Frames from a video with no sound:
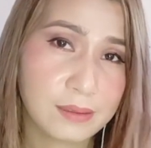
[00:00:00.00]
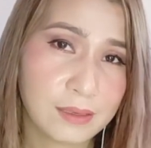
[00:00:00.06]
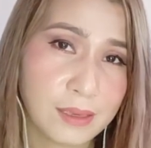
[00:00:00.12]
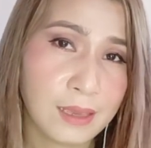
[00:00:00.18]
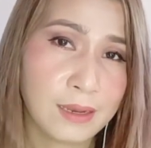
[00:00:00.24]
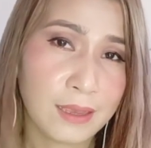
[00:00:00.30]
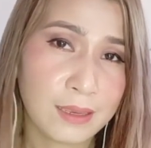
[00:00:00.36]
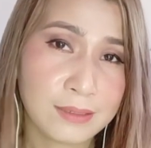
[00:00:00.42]

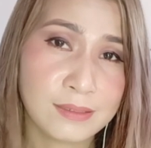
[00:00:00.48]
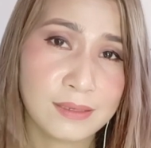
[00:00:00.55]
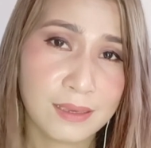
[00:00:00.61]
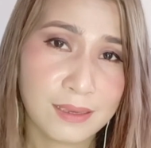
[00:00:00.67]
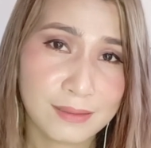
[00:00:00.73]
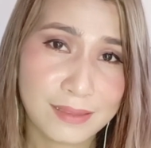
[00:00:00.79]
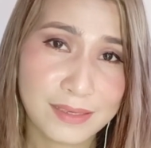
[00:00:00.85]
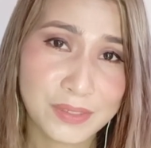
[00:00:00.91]
can I sing
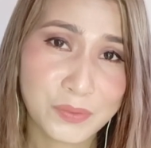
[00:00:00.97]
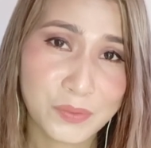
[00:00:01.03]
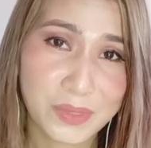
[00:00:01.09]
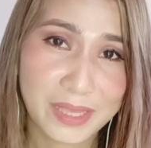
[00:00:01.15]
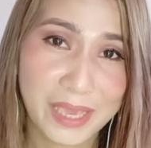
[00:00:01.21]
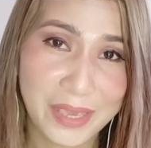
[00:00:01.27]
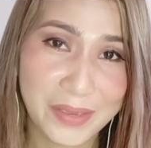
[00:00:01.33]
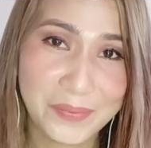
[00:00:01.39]
this with
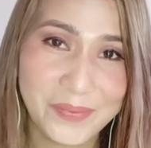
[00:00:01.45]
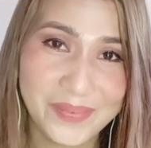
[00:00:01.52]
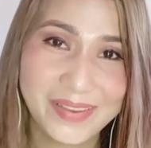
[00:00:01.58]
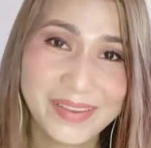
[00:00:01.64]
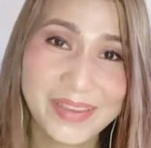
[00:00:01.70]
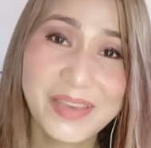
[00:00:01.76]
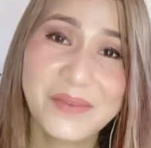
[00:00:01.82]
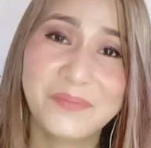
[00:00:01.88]
him?
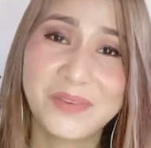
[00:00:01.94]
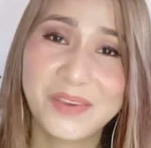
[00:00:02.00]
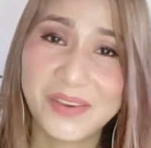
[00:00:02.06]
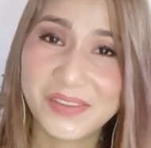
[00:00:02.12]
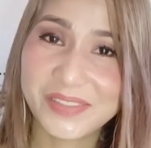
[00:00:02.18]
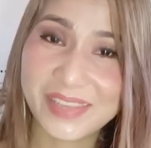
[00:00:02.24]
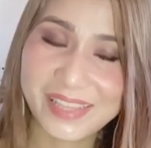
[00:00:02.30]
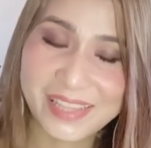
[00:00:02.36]

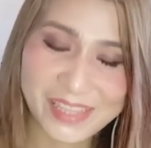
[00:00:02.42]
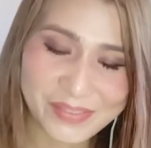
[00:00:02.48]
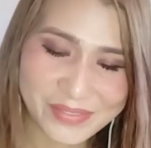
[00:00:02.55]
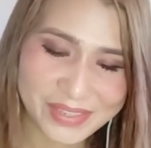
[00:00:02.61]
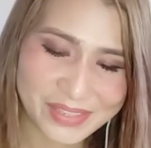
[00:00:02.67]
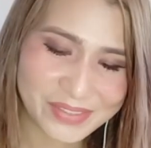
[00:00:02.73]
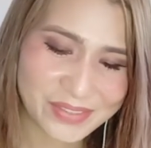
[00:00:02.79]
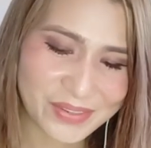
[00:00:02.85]
Because I love
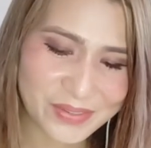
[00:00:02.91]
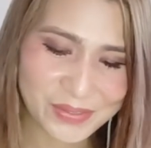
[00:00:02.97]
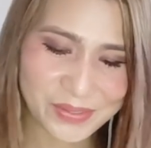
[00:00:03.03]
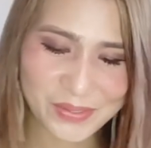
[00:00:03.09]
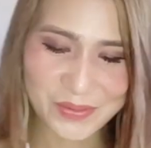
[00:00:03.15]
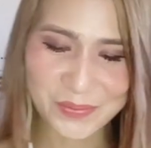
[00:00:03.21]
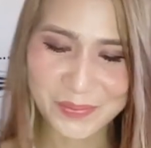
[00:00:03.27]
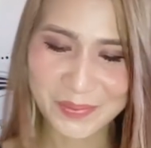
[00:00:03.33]
this song
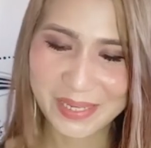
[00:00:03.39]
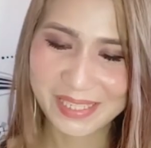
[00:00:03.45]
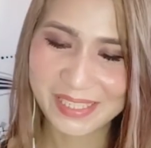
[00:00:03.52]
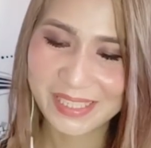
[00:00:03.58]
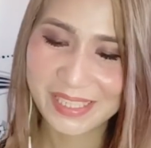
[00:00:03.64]
so much.